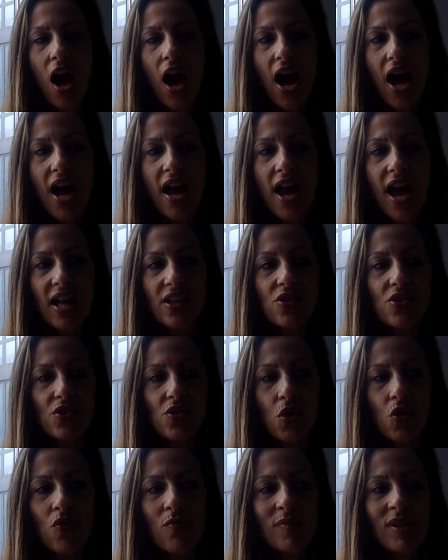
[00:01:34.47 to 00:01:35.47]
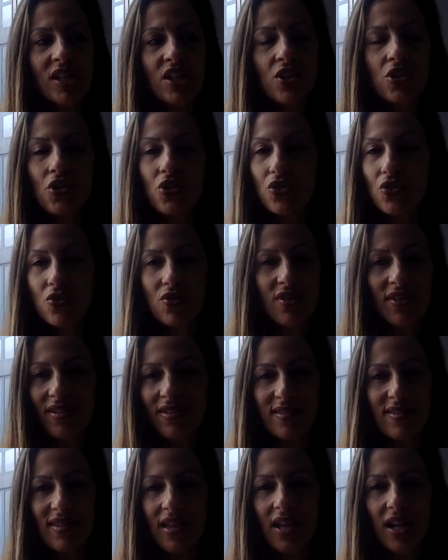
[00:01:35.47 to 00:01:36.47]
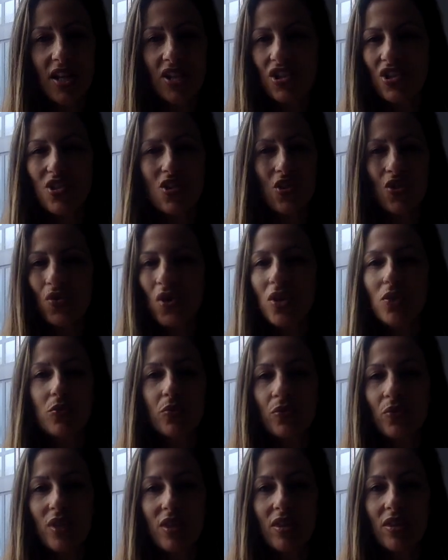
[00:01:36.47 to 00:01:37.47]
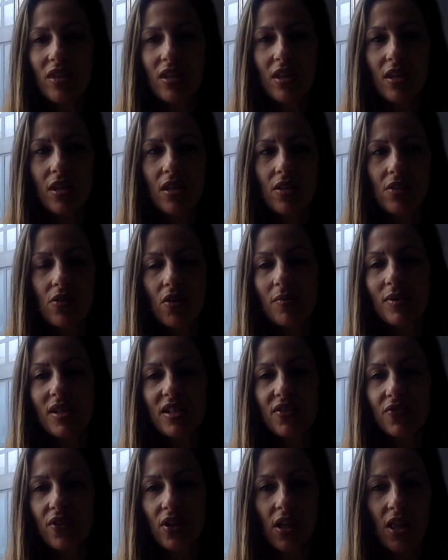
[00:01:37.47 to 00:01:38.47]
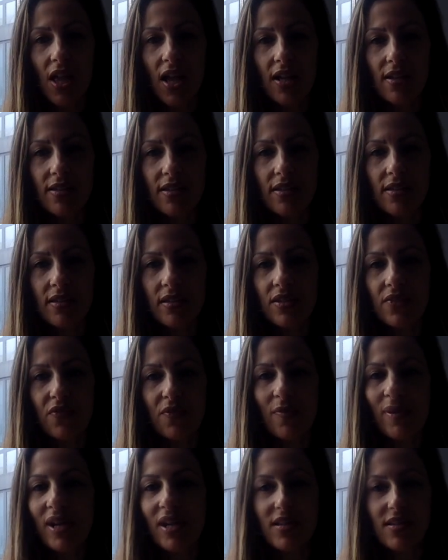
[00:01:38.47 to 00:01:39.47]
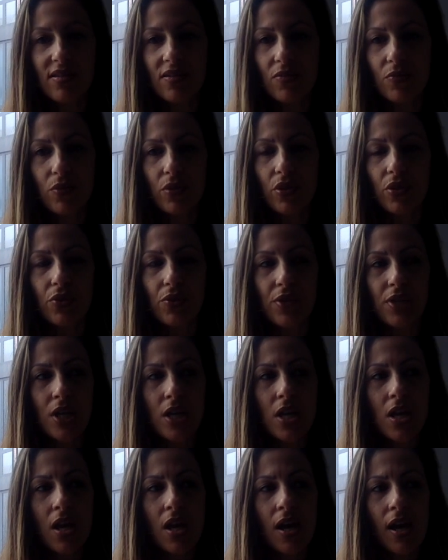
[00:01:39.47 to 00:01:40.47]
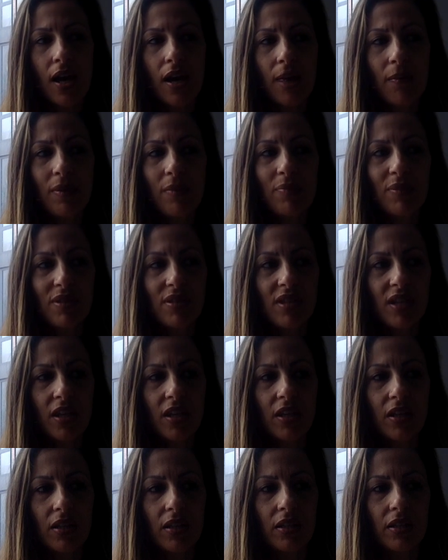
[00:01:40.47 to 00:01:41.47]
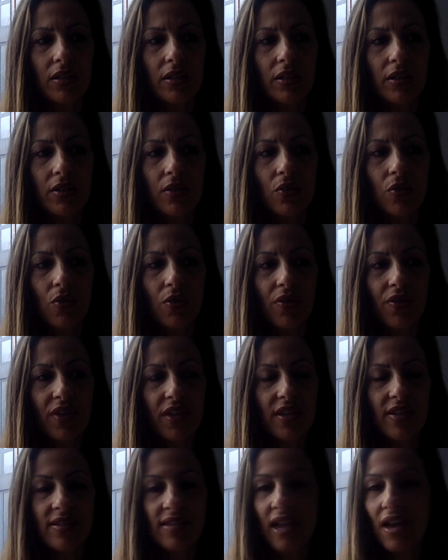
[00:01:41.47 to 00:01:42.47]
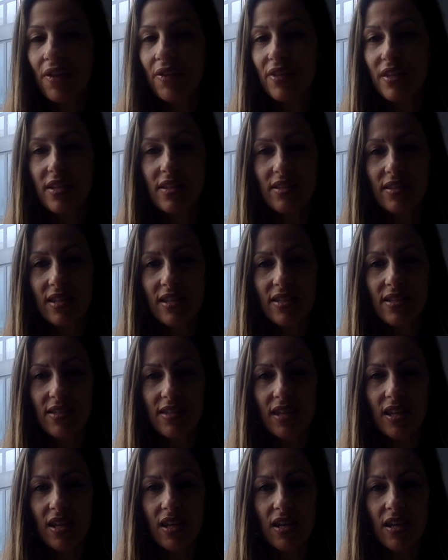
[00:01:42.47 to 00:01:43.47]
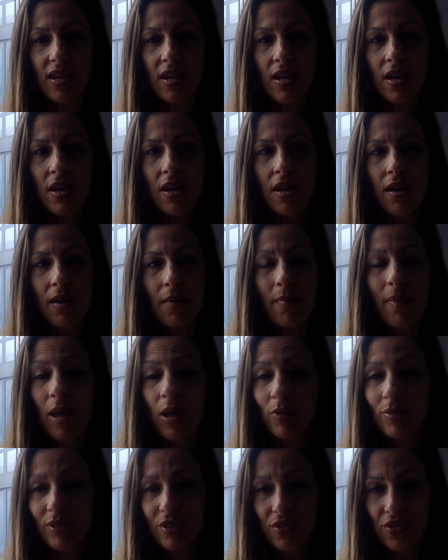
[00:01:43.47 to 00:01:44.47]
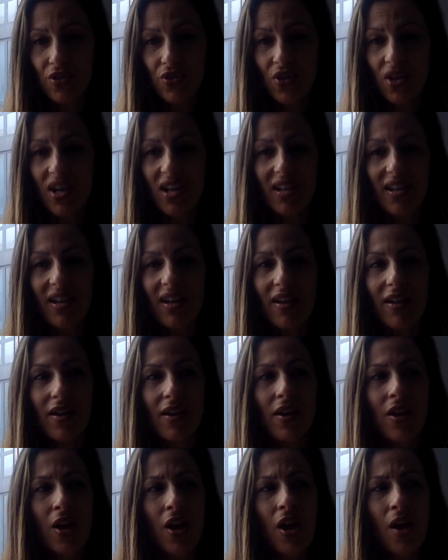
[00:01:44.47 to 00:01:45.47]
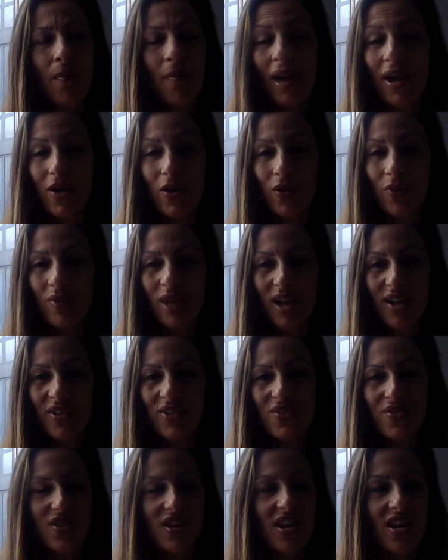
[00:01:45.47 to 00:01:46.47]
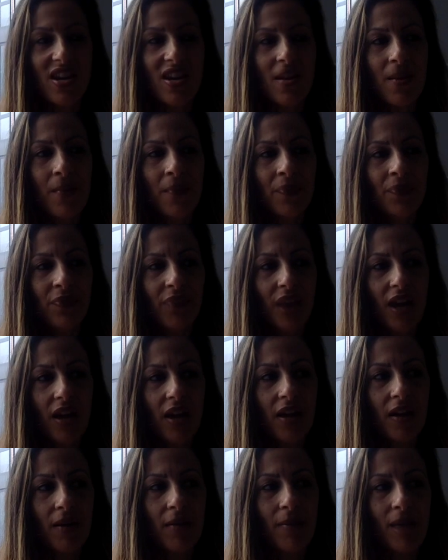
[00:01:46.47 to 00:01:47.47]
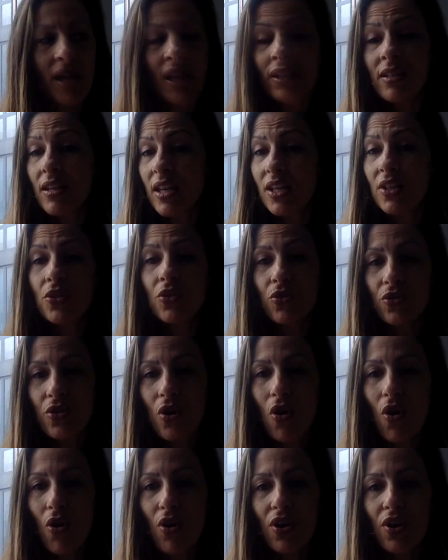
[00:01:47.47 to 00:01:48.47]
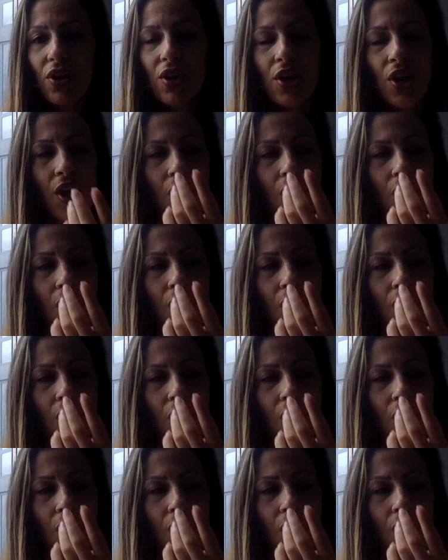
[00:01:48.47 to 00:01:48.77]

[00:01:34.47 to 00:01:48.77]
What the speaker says: I had so many students that I just struggled with in so many different classes in different parts of the world, in particular Northeast, Southeast DC, Melbourne, Australia, my home country, and New York.